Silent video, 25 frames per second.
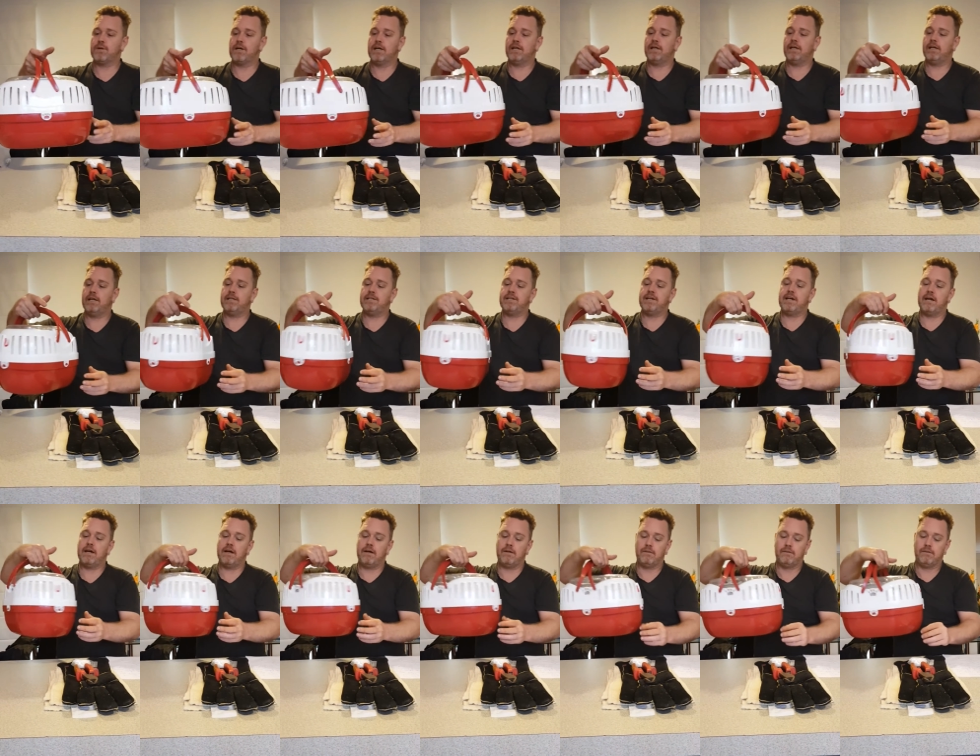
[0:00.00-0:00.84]
one is
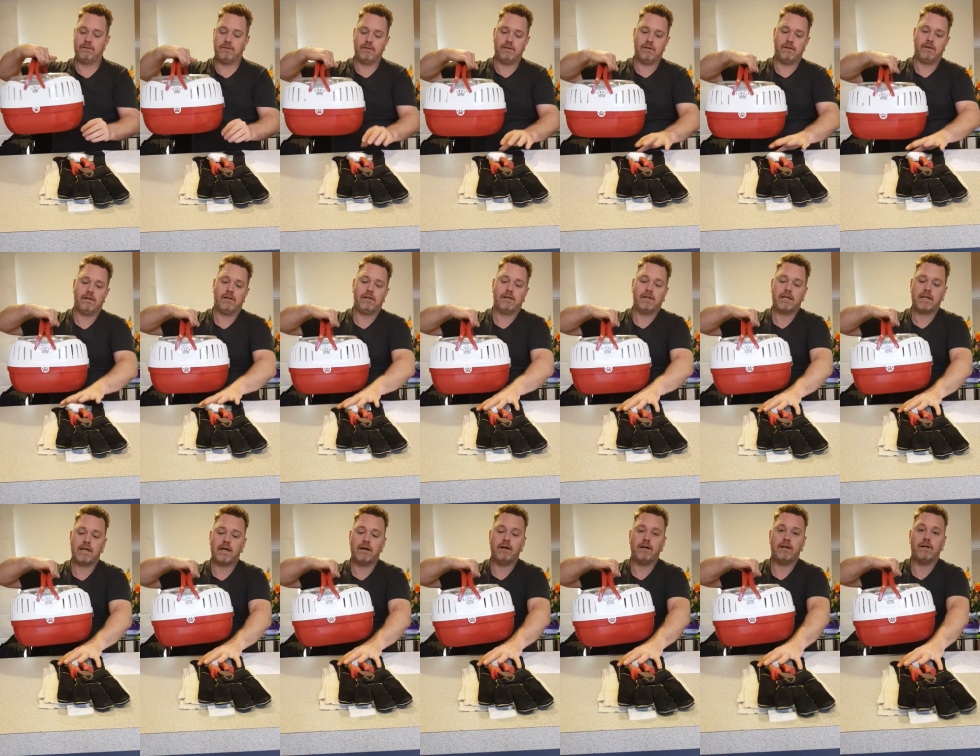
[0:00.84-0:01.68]
our
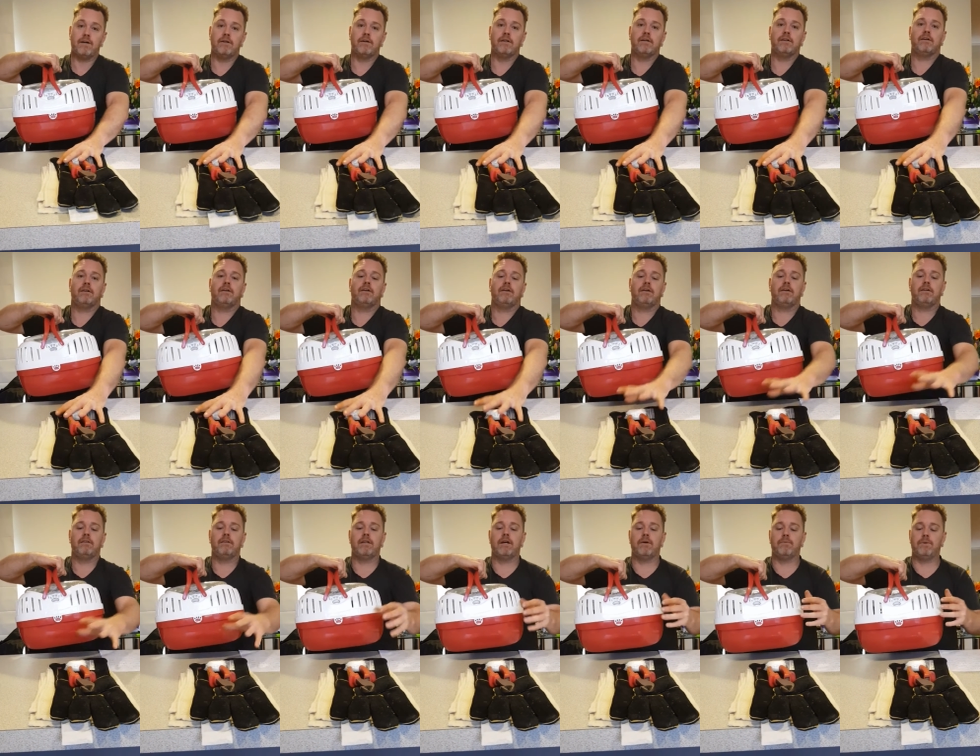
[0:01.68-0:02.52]
carry unit
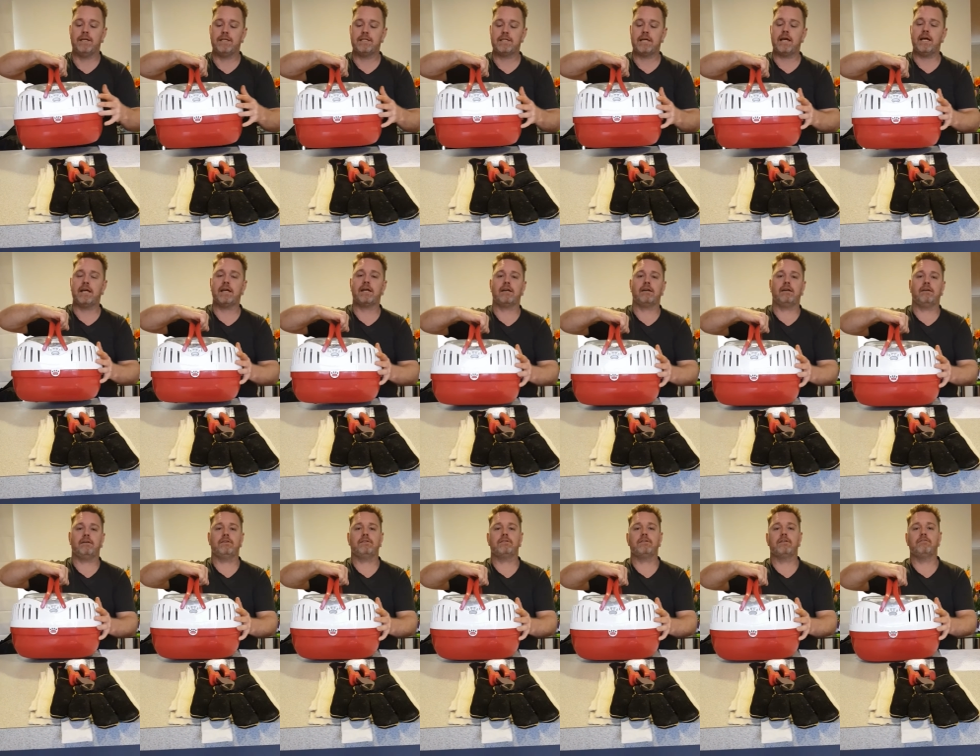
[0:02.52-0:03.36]
that we take
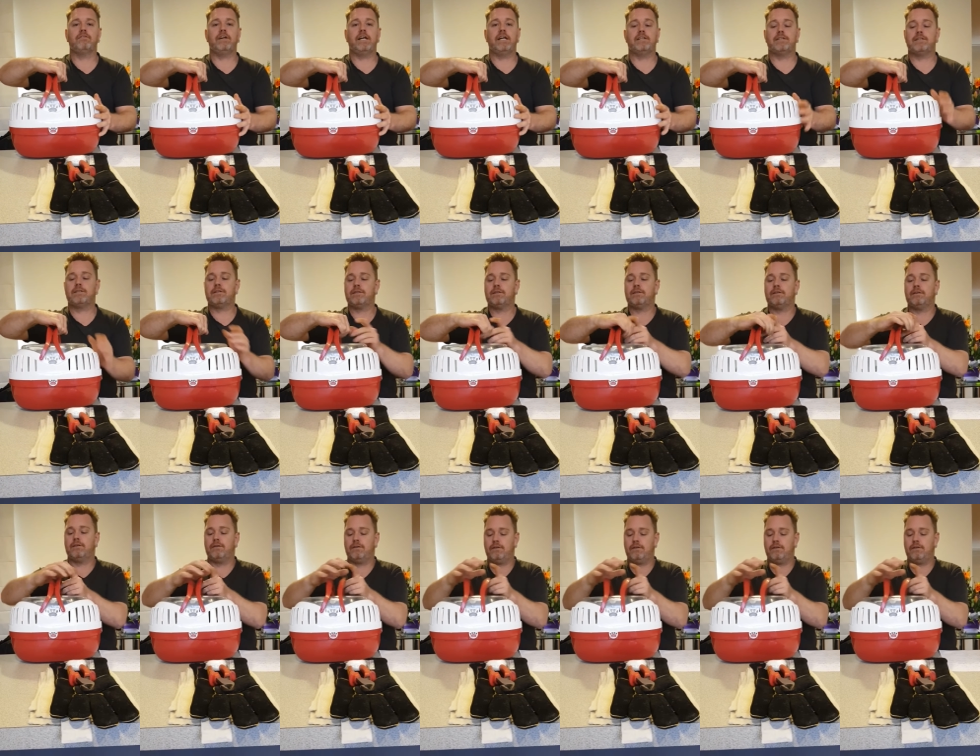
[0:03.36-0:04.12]
to the vets.